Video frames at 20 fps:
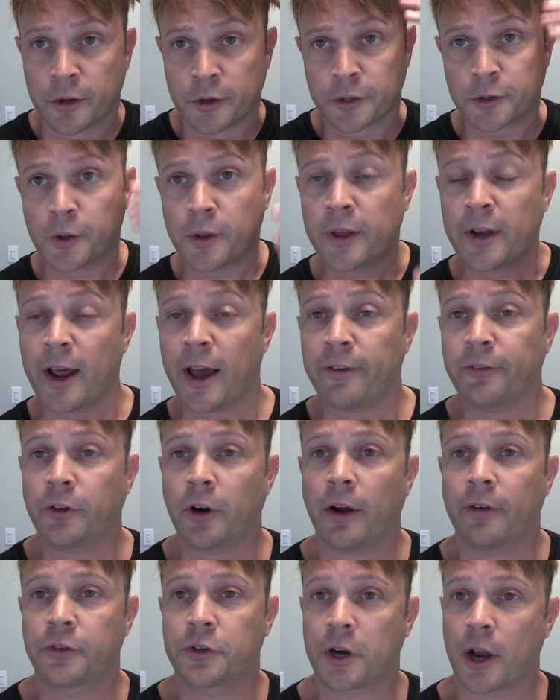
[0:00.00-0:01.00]
So then
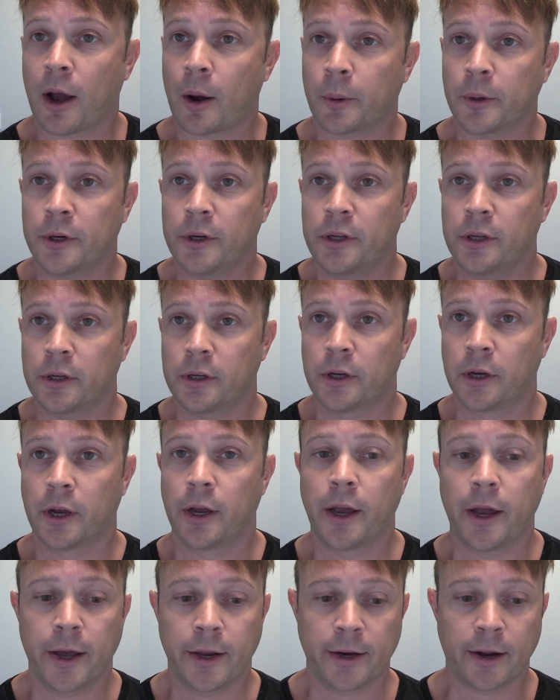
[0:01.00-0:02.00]
after I've showered
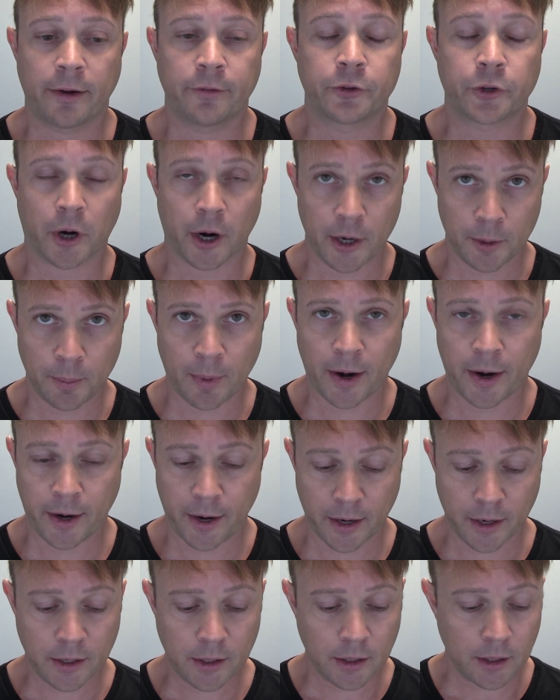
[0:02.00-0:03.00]
and I've dried my
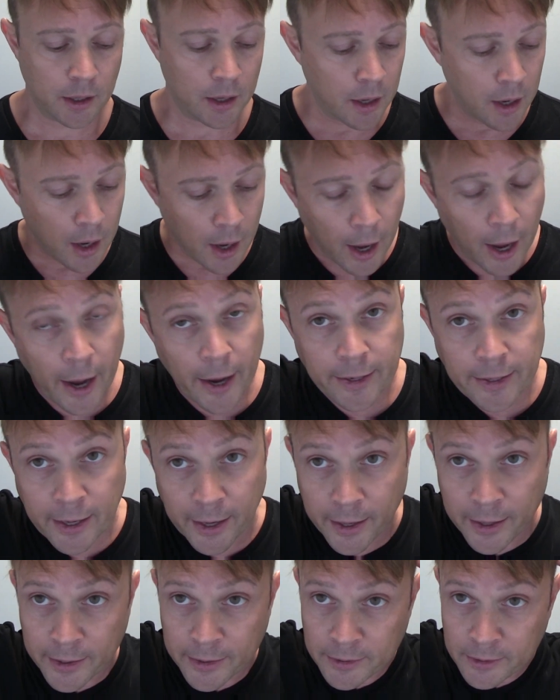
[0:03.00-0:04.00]
hair, I
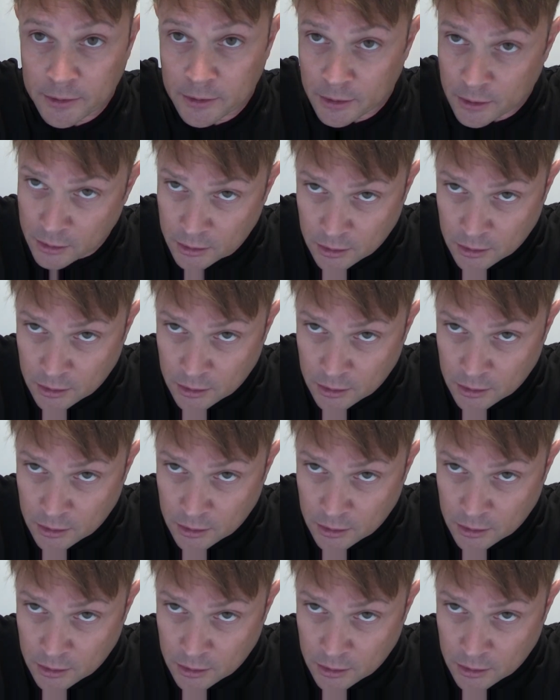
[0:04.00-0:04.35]
can